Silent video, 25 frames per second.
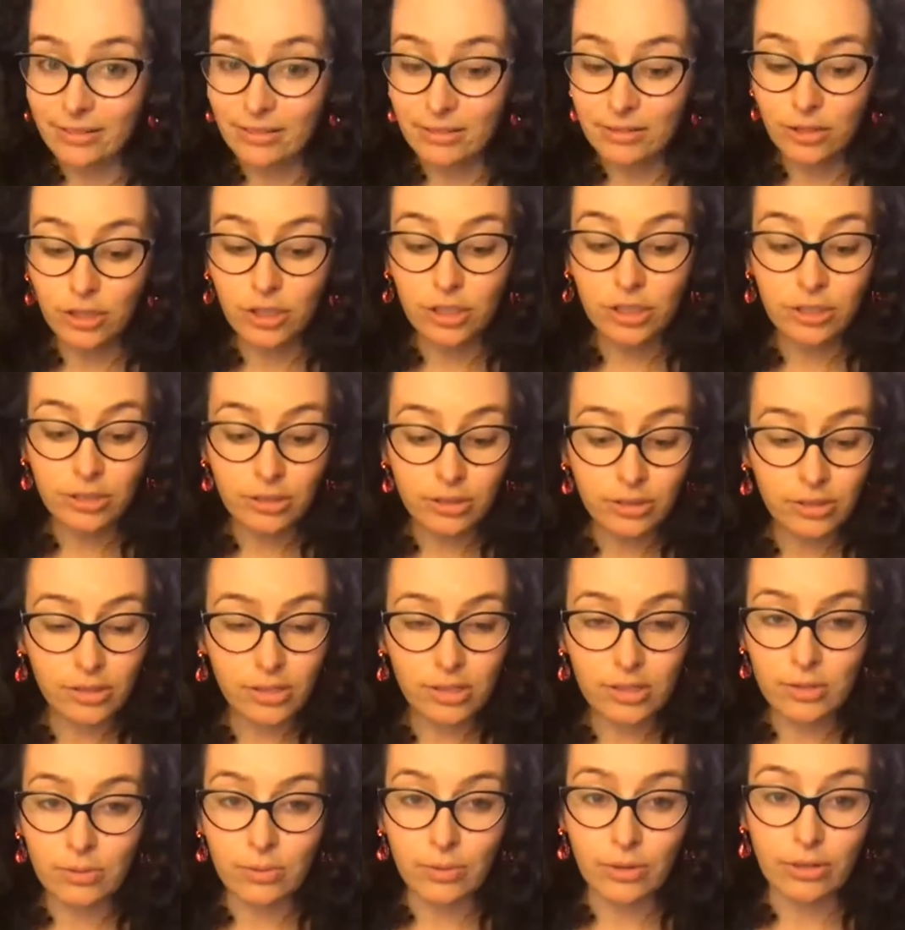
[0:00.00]
choose to
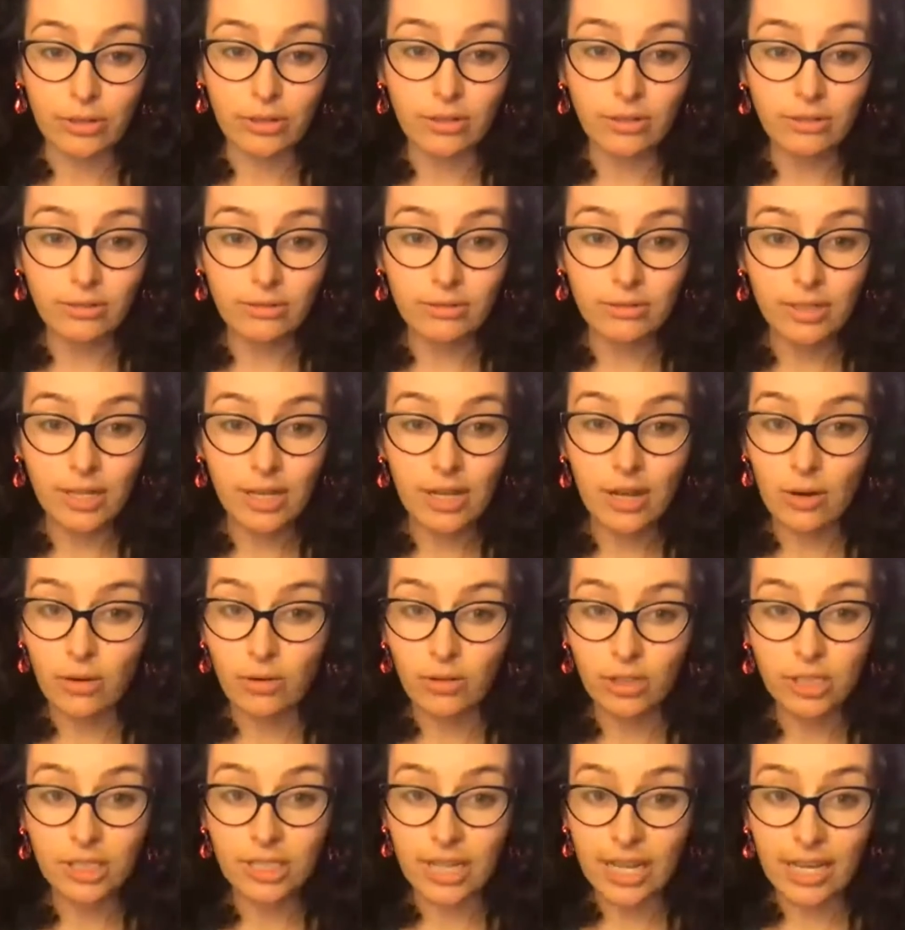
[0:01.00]
swirl or
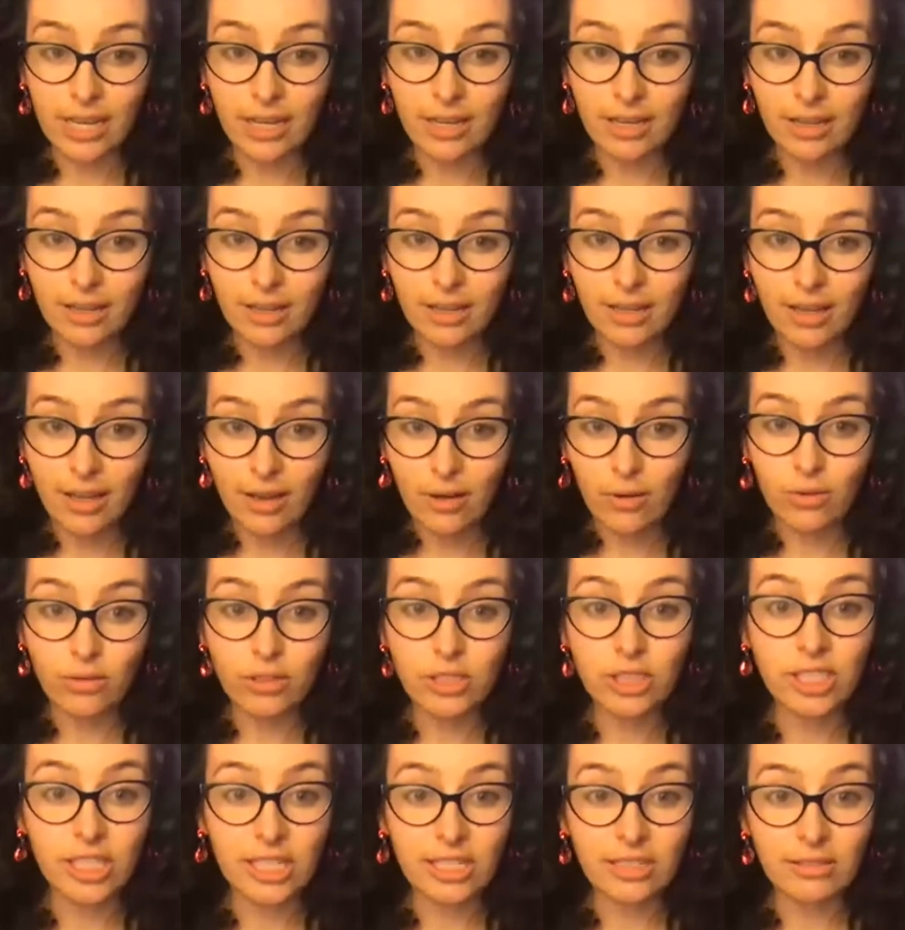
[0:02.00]
shake or
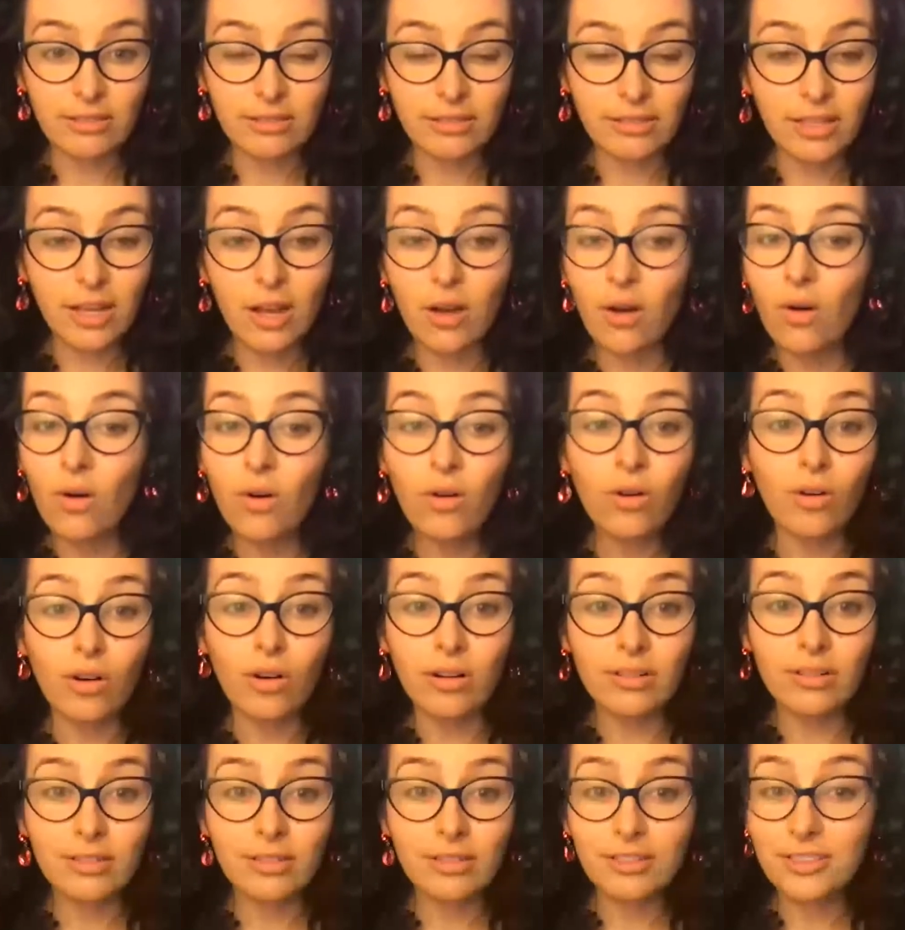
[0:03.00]
jiggle or
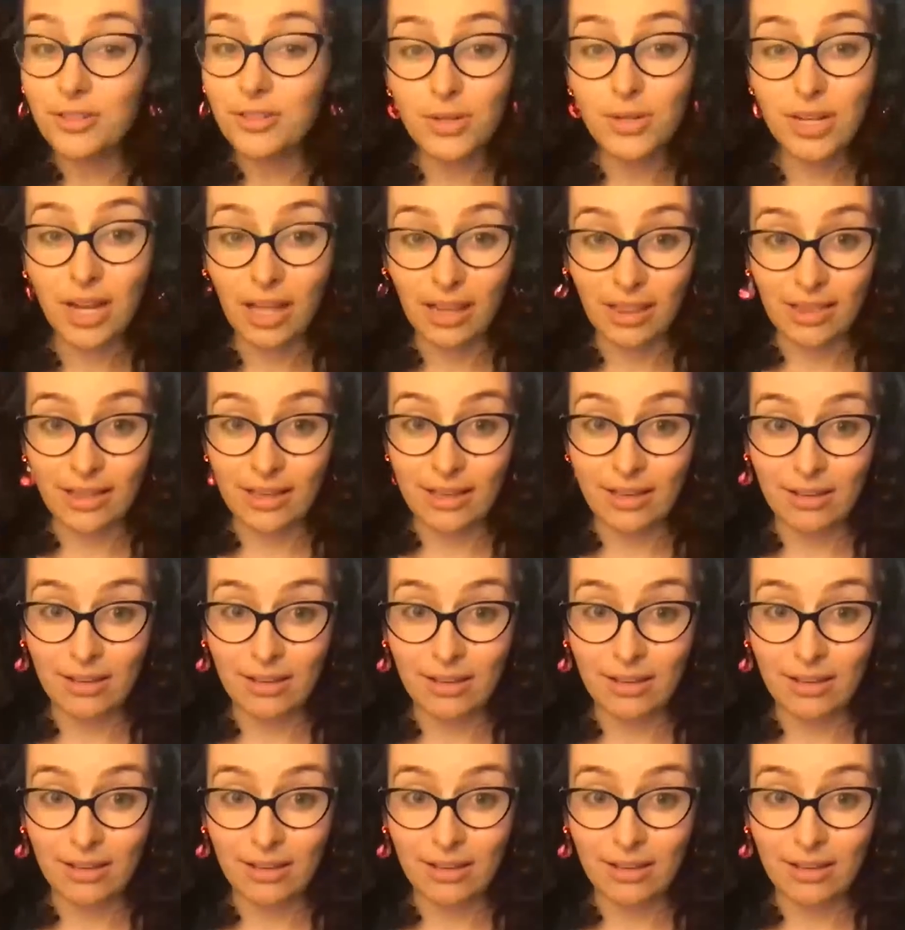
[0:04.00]
do nothing.